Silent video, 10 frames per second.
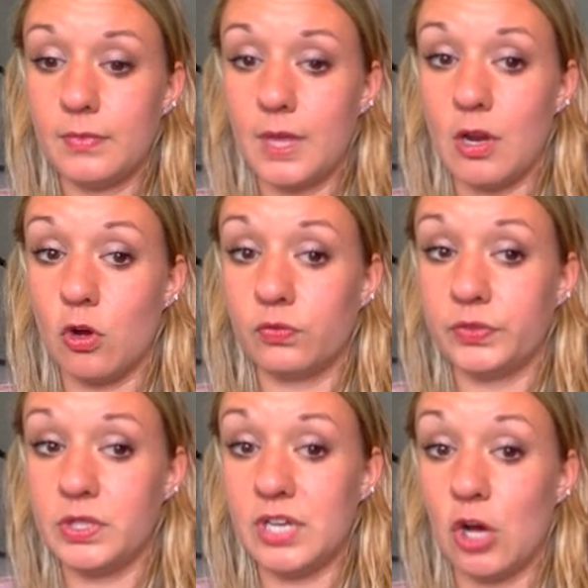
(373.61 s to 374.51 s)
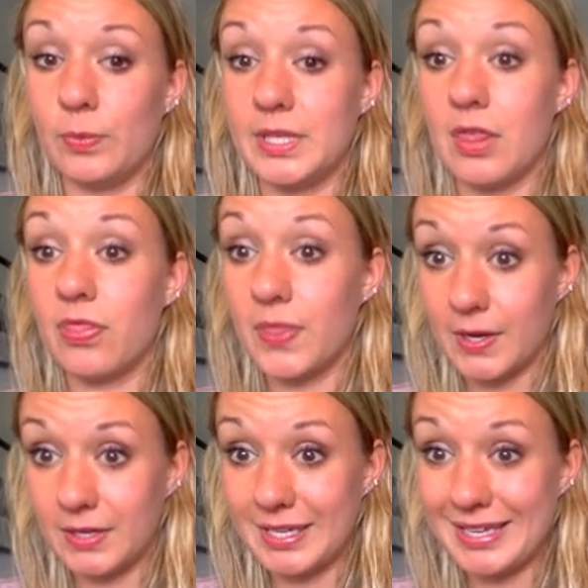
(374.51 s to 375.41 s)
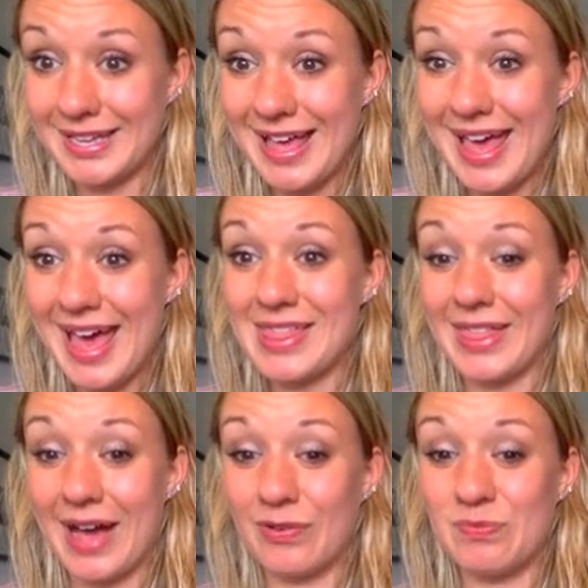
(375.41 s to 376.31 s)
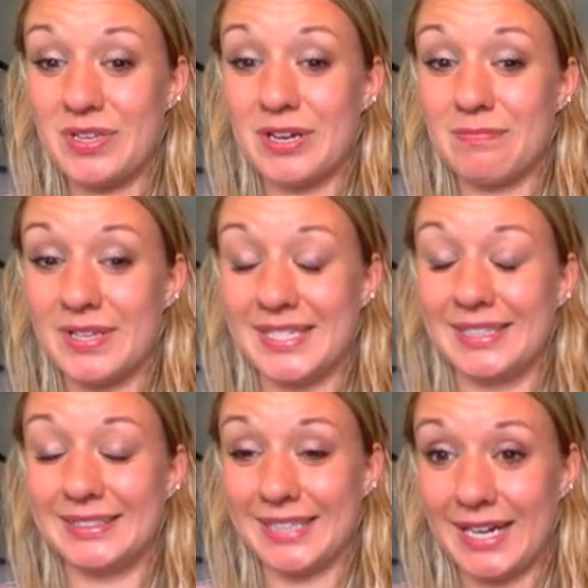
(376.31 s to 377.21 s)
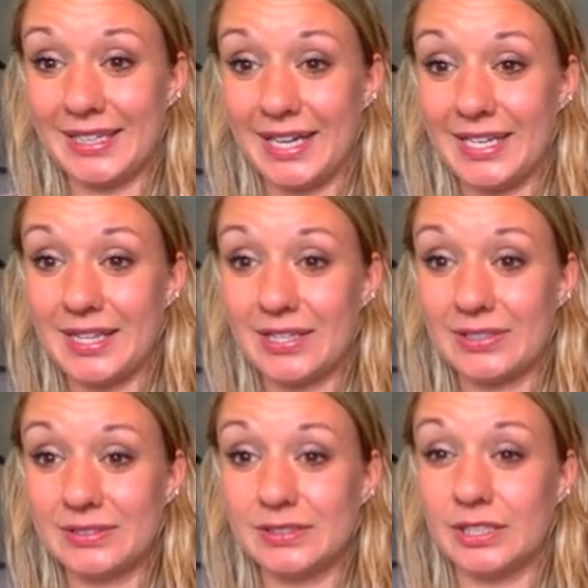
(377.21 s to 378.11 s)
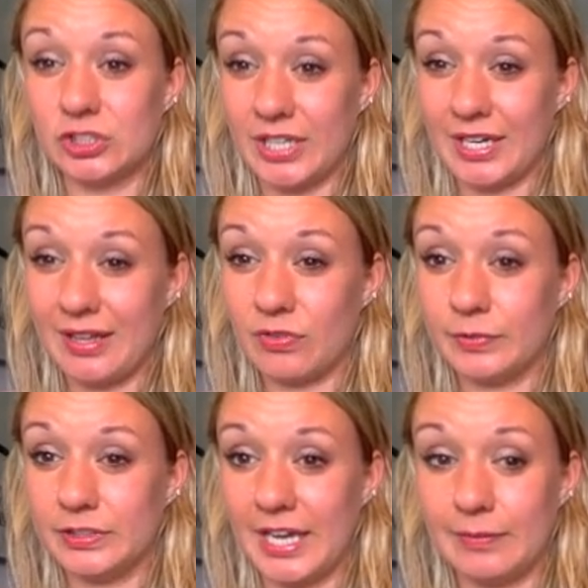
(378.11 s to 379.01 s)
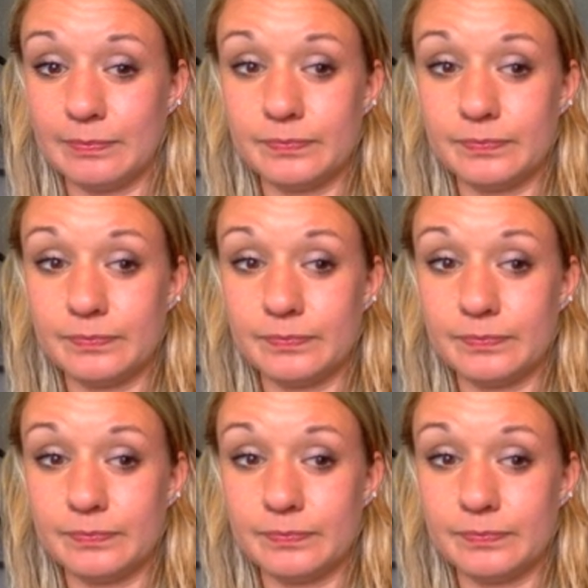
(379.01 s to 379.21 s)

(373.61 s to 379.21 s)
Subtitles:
And hopefully you tell me 30, and that would be your missing side length. Let's try that one more time.